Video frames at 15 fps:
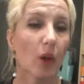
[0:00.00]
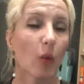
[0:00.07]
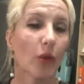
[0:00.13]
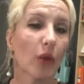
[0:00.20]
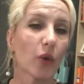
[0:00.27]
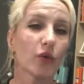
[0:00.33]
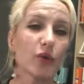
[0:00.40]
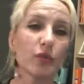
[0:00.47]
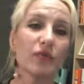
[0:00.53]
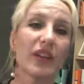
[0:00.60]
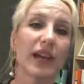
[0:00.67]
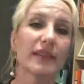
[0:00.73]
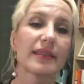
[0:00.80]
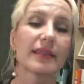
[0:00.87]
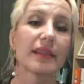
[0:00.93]
with those
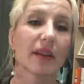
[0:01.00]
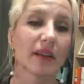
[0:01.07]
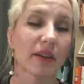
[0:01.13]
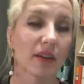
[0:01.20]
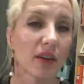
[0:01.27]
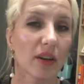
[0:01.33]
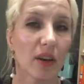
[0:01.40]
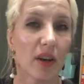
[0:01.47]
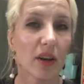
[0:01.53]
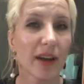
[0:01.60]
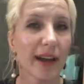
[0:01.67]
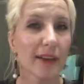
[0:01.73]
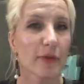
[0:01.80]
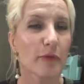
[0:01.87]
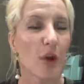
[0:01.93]
debts that are
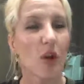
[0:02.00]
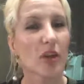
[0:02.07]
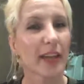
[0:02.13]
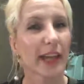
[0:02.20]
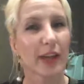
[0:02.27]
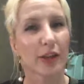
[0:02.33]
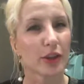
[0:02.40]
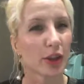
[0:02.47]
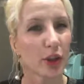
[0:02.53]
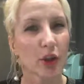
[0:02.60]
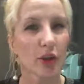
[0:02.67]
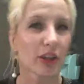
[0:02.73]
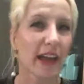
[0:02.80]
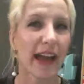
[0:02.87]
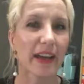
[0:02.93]
kind of falling in the
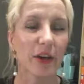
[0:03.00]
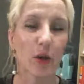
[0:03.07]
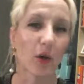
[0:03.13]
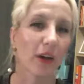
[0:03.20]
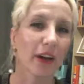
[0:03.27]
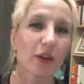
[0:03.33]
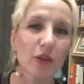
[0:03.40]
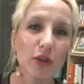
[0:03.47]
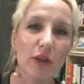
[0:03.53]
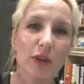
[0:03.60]
good category,